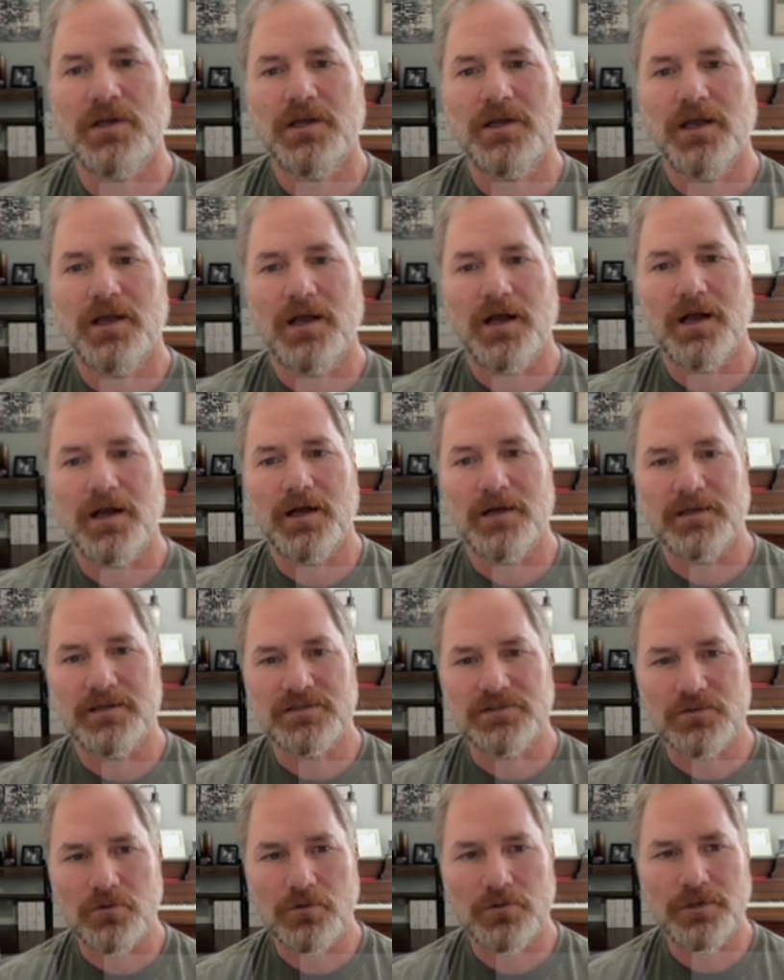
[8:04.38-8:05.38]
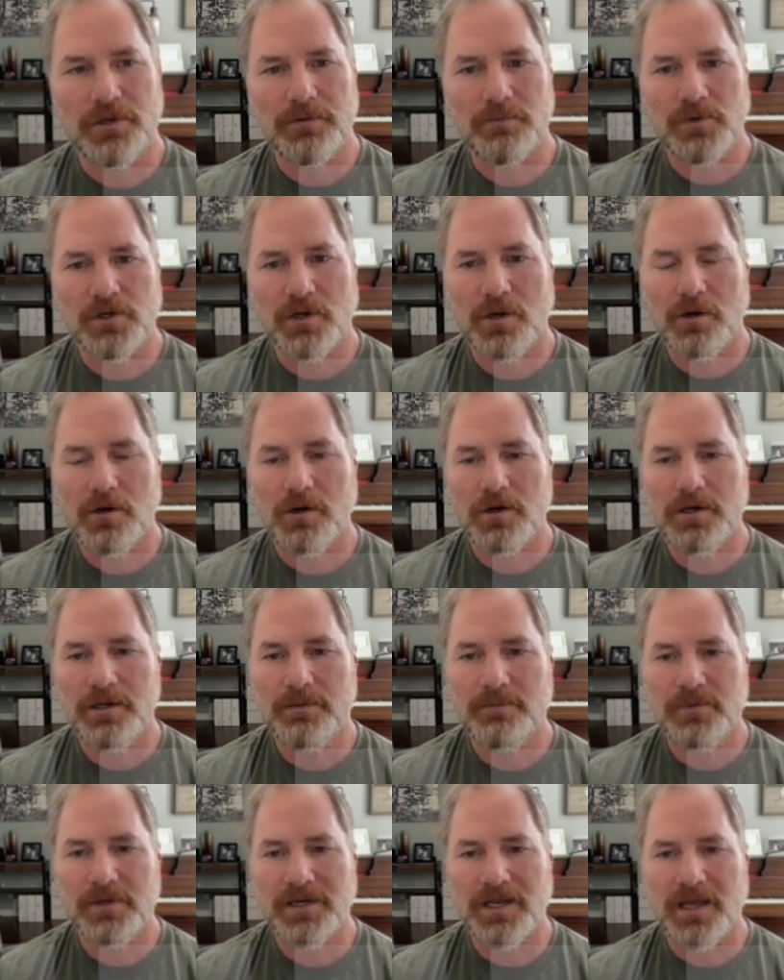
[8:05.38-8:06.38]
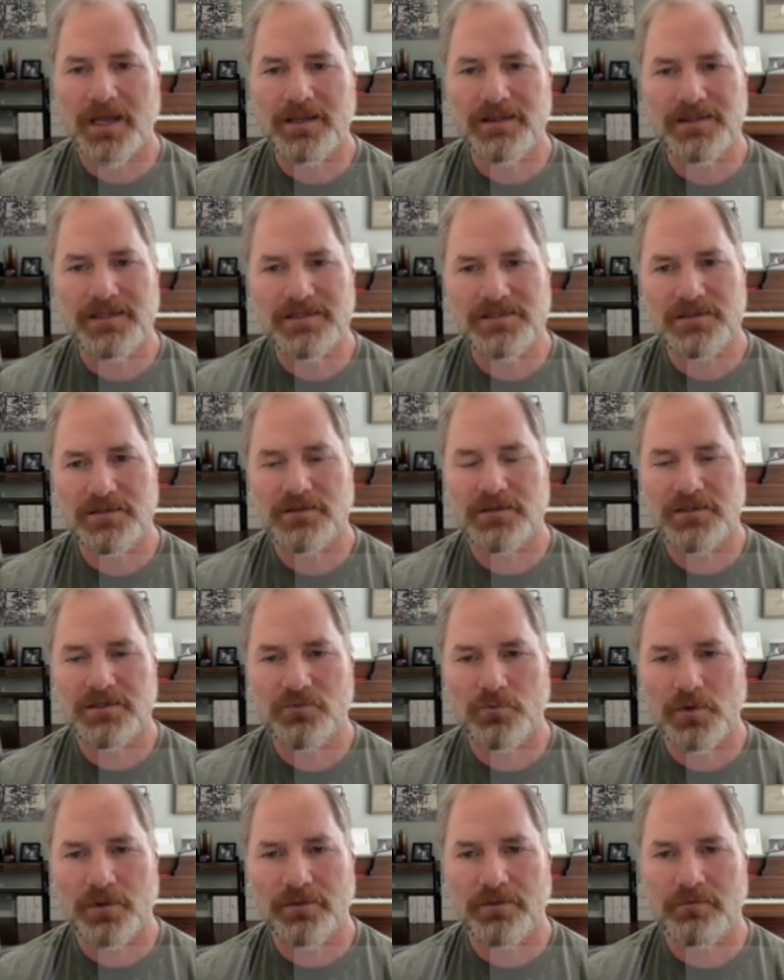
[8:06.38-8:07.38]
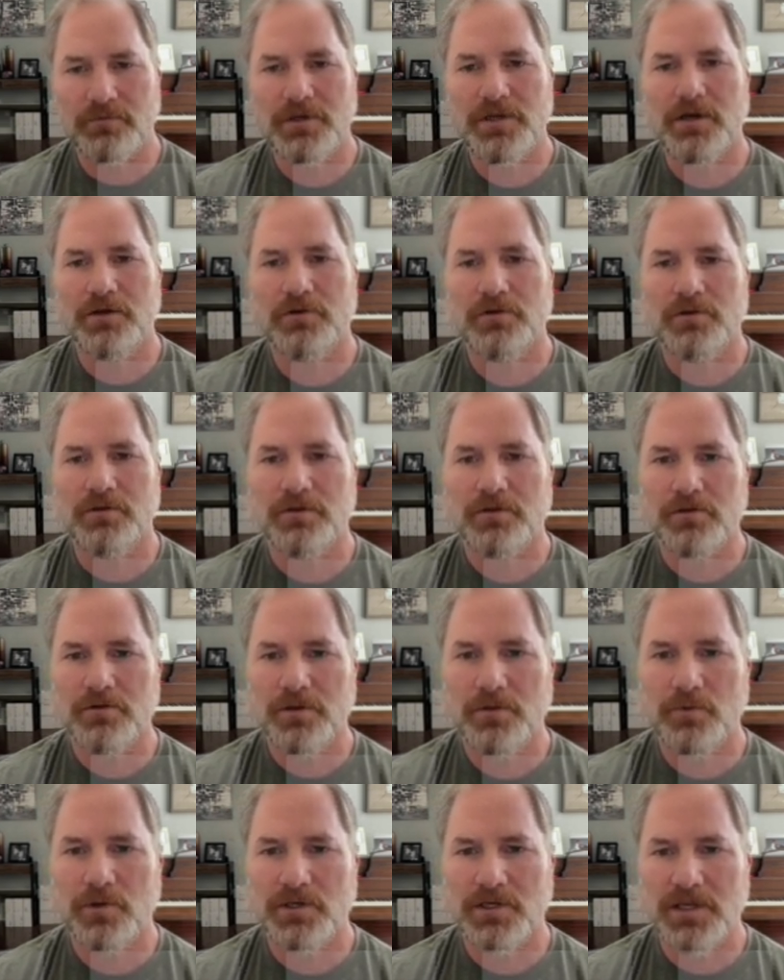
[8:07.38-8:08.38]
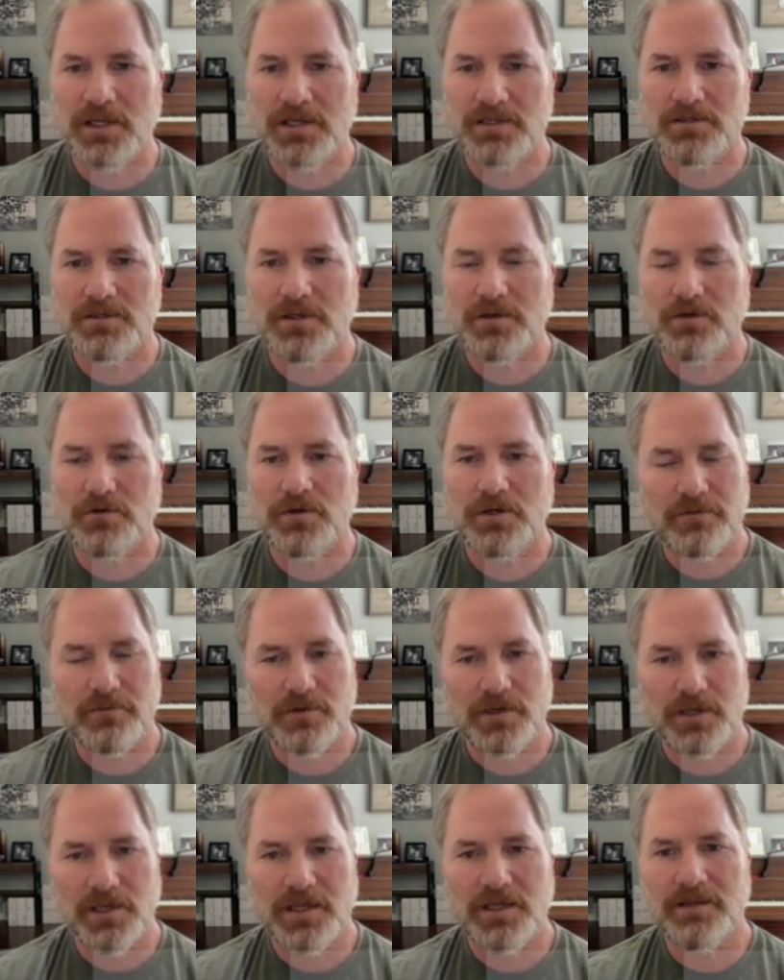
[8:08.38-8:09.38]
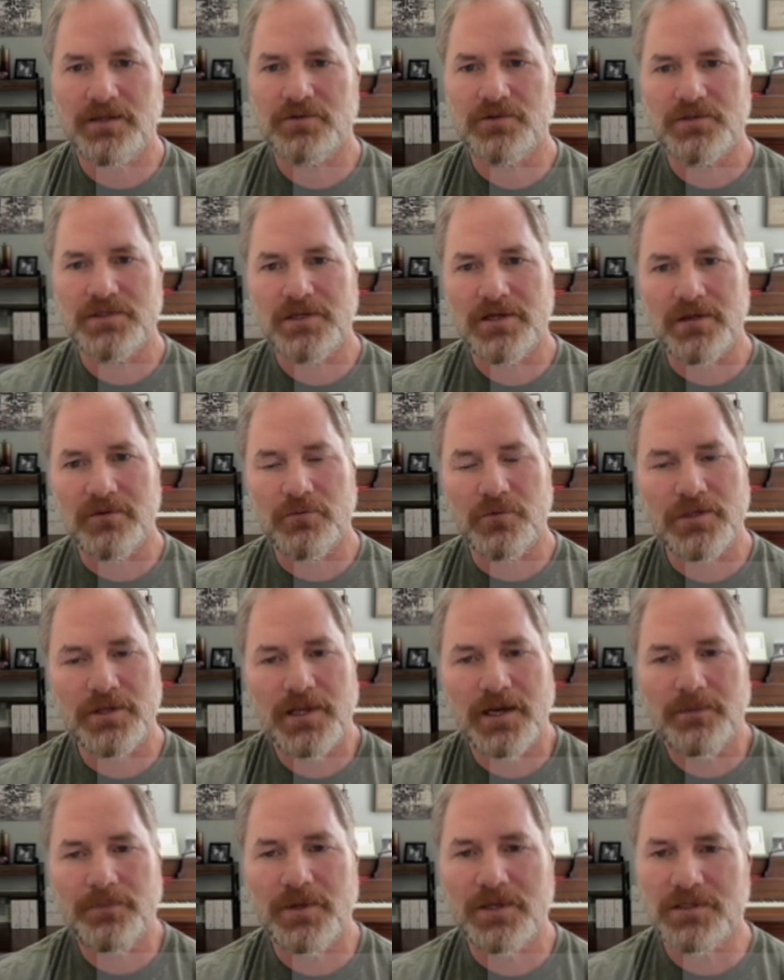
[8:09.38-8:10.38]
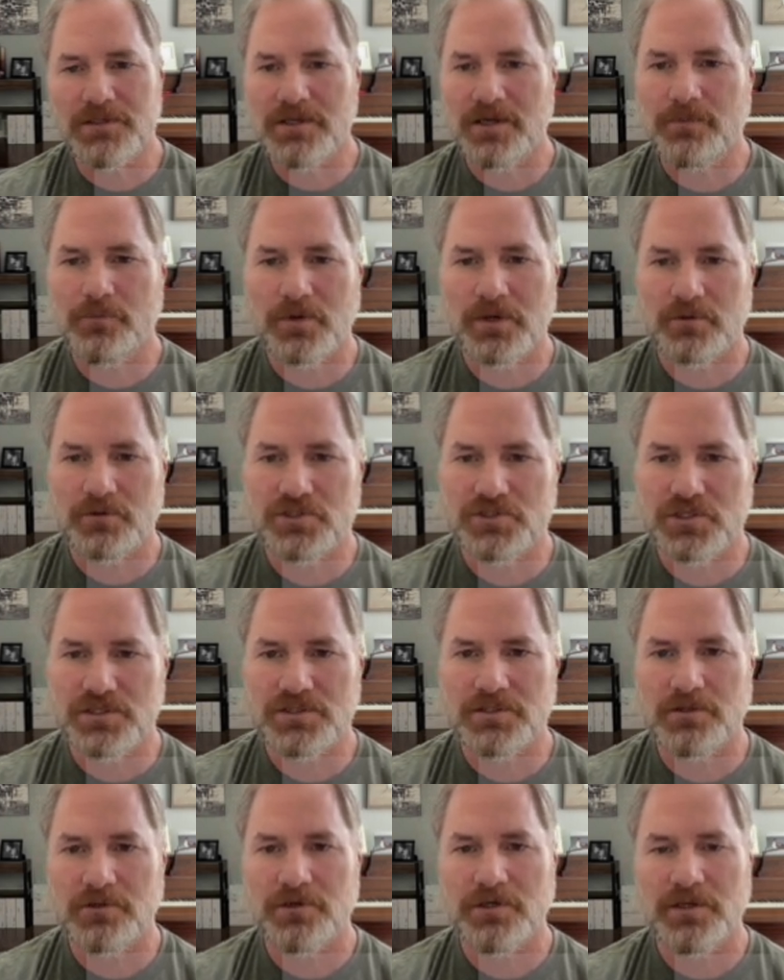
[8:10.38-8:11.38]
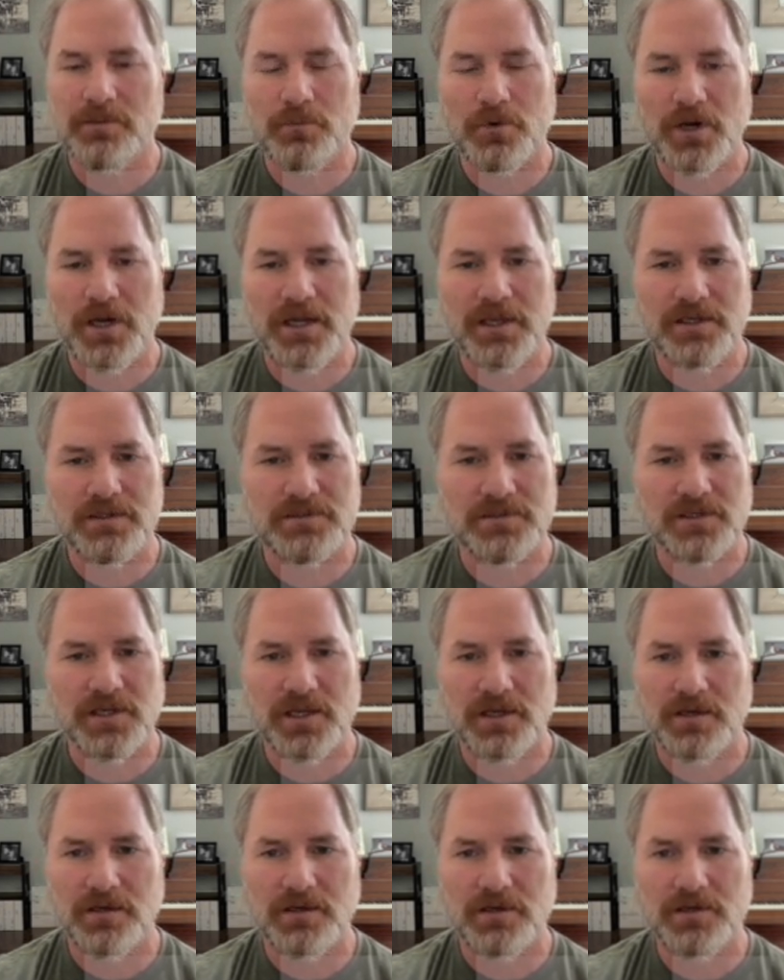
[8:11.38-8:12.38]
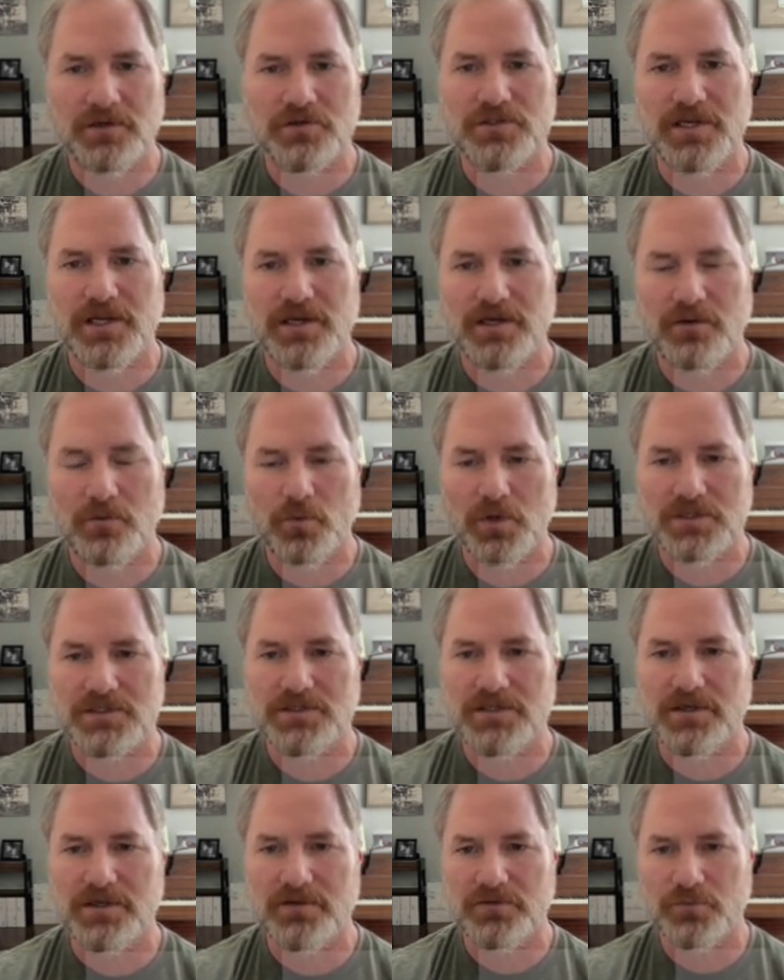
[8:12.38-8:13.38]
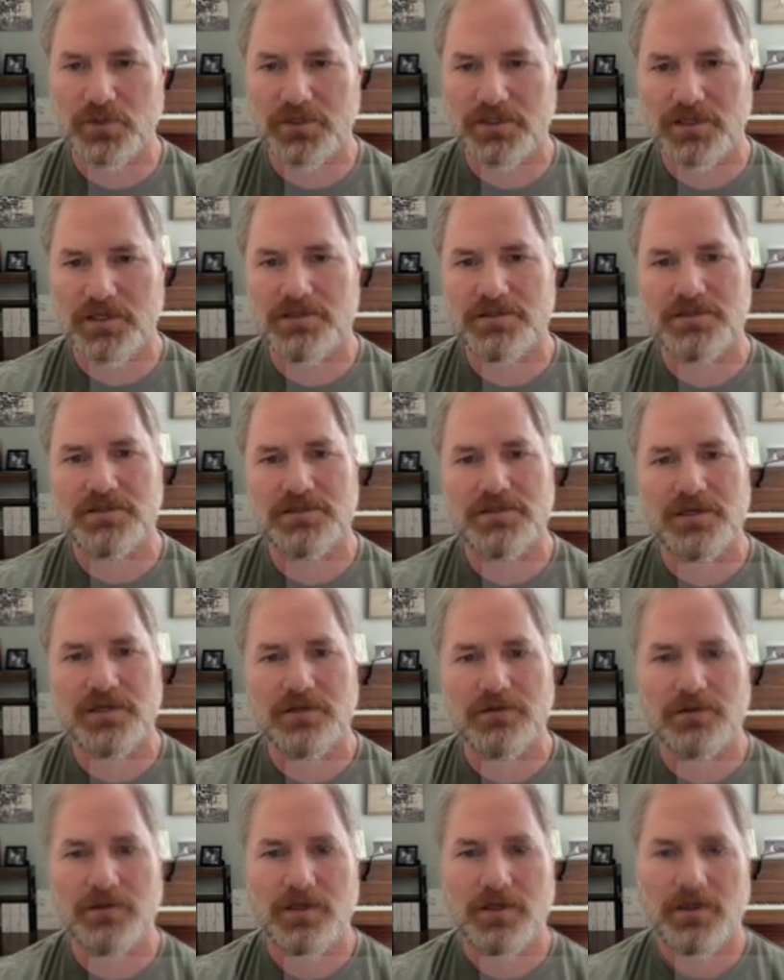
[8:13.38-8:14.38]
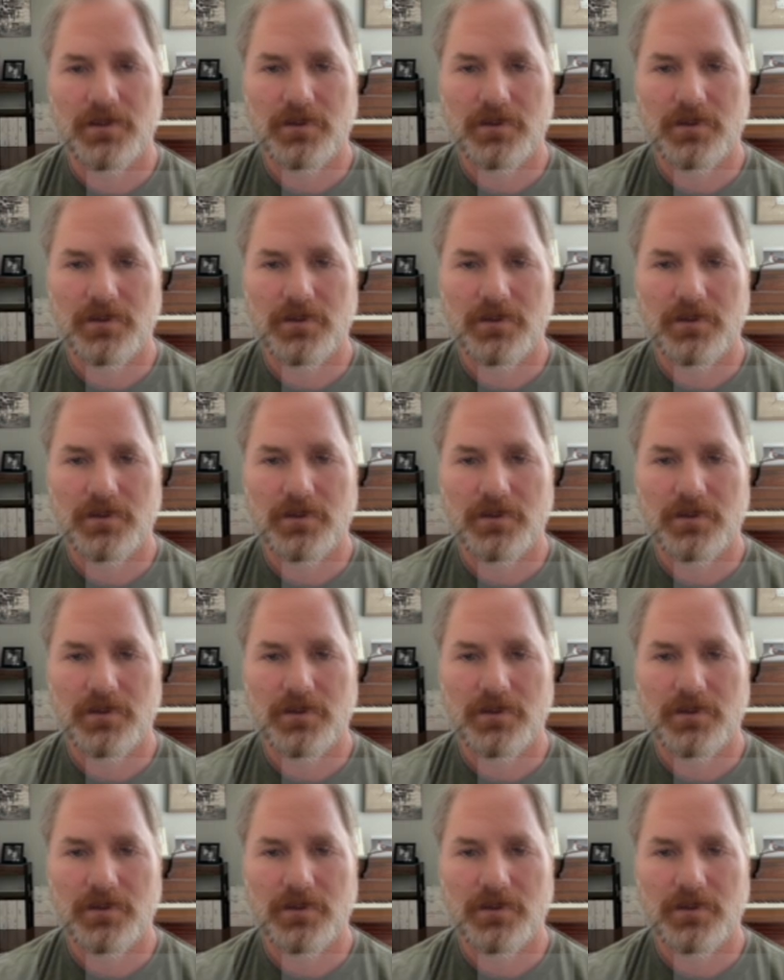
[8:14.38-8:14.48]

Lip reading: It sold on Mercari, but I listed this one 331 days ago. Again, this was another one that I picked up when I was just learning brands and kind of understanding what sells, what doesn't sell.